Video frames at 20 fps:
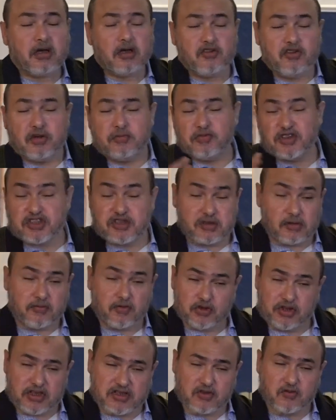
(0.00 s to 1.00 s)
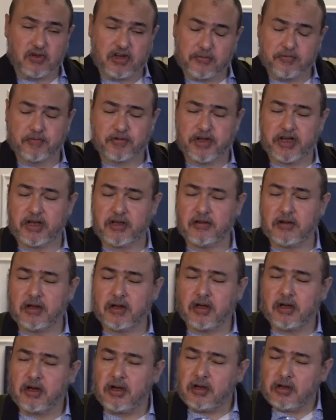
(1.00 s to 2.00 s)
the Muslim who doesn't want to pray.
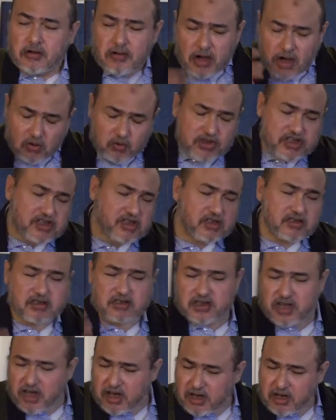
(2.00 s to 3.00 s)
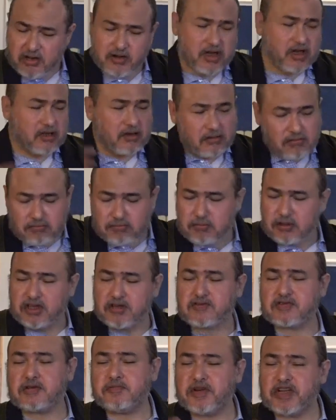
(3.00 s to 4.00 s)
Rawi sits there and
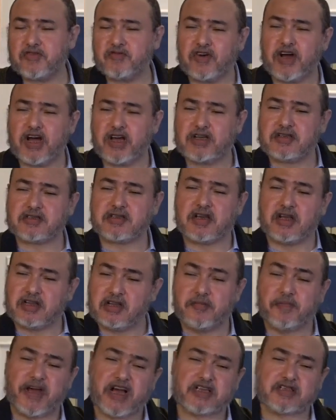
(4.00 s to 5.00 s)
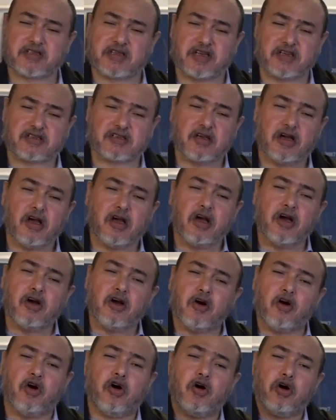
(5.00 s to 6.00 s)
gives him advice, and the man says,
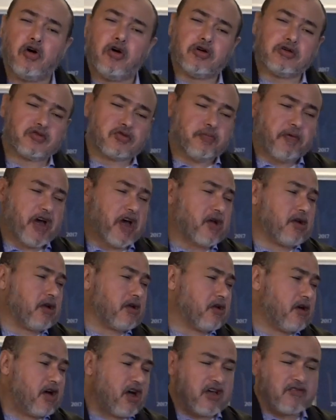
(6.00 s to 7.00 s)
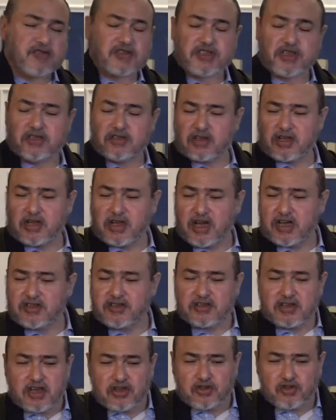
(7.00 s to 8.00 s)
oh, subhanallah, I've seen the light.
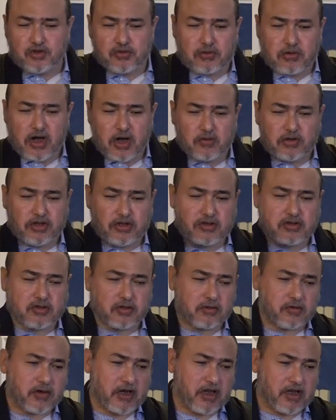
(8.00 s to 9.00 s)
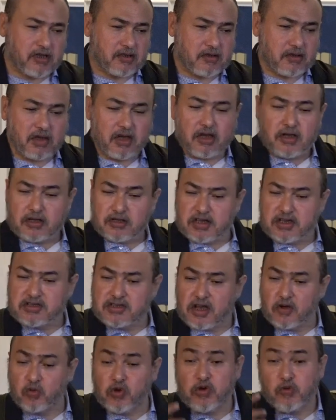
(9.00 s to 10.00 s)
Thank you, Rawi, you're so great. They
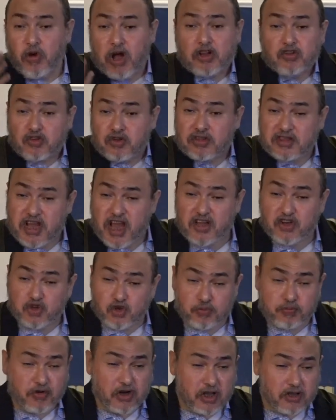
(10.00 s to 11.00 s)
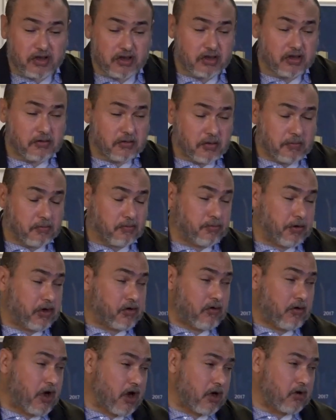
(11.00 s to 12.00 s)
say, we want to thank you, brother
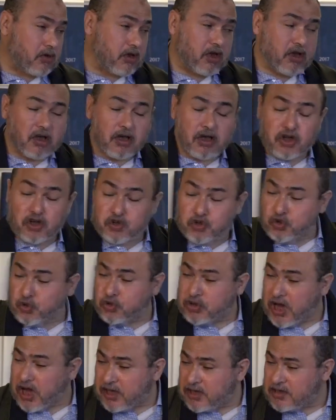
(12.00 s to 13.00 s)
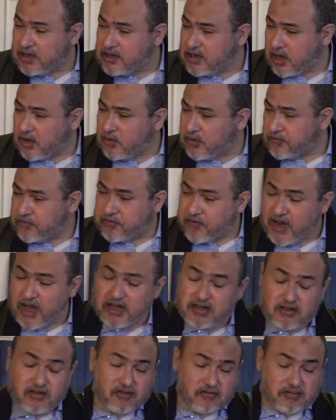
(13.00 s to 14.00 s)
Rawi. You guided our
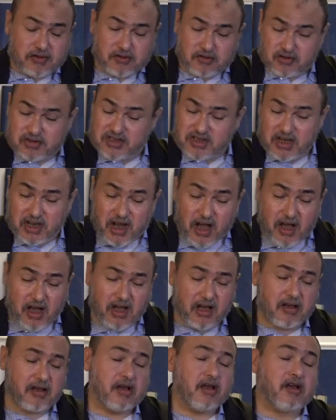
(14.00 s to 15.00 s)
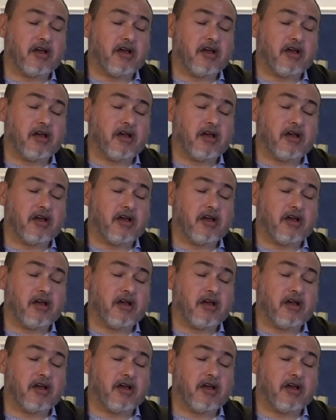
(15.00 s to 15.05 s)
friend to Salah.